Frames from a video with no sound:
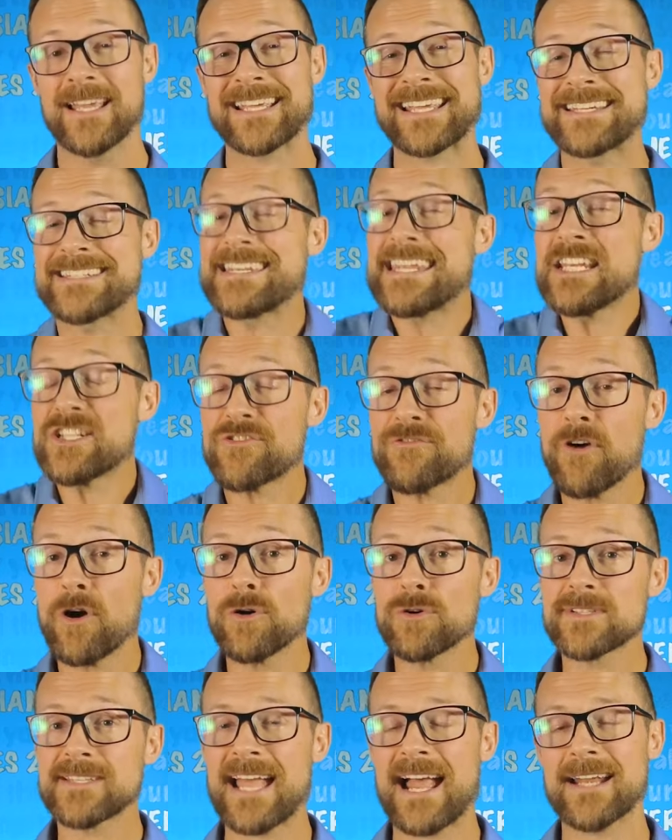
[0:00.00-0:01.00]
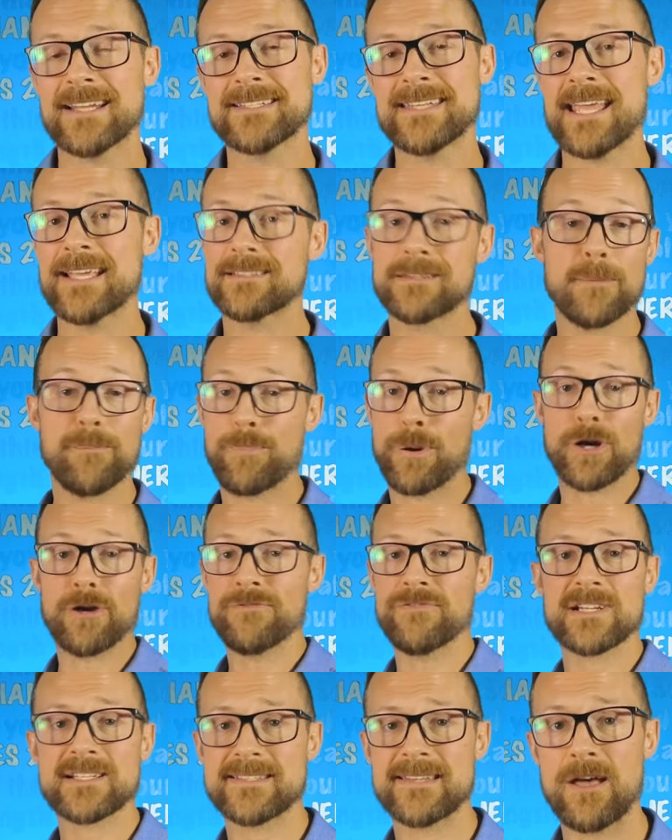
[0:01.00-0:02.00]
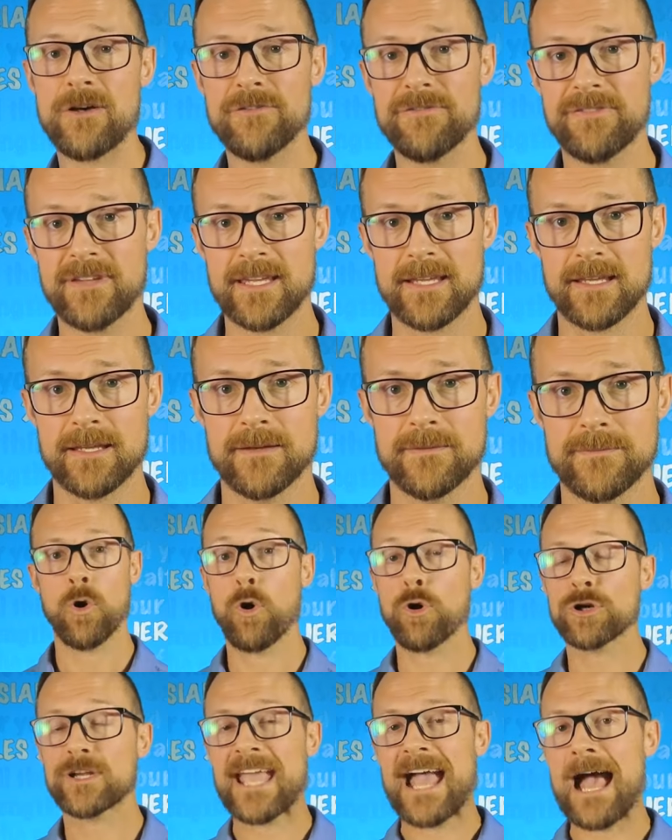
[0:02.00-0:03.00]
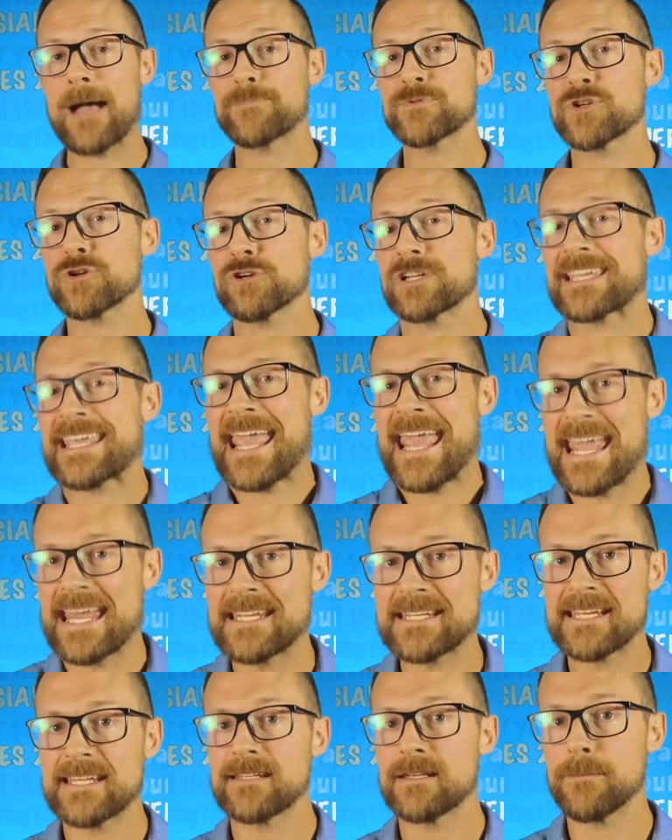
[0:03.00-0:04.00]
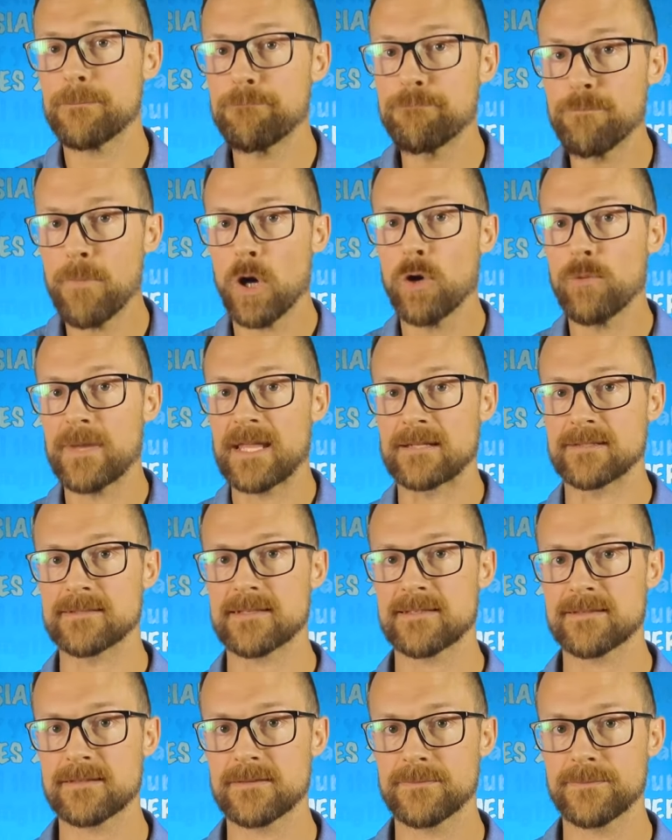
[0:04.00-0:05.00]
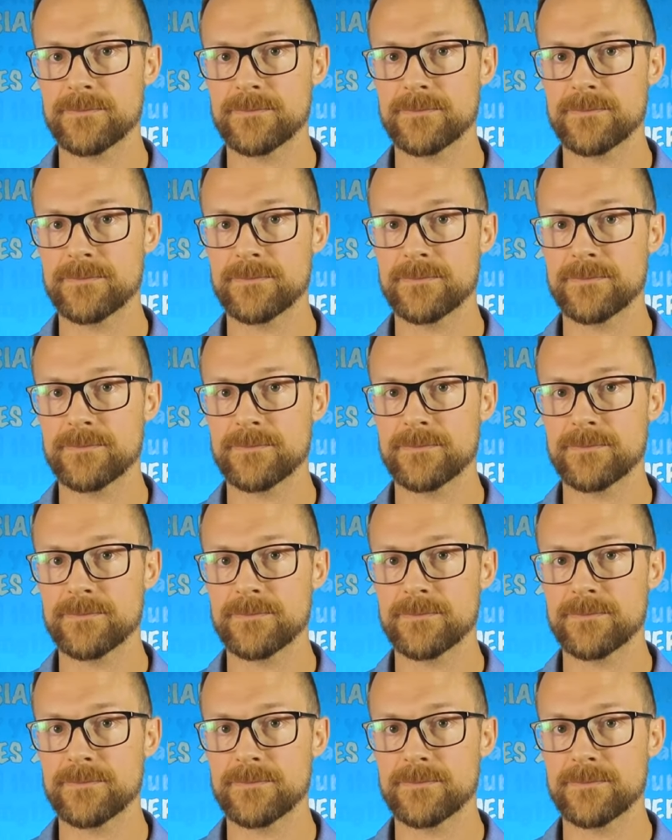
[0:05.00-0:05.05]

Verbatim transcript: can teach folks how to take the perfect selfie or capture candid moments.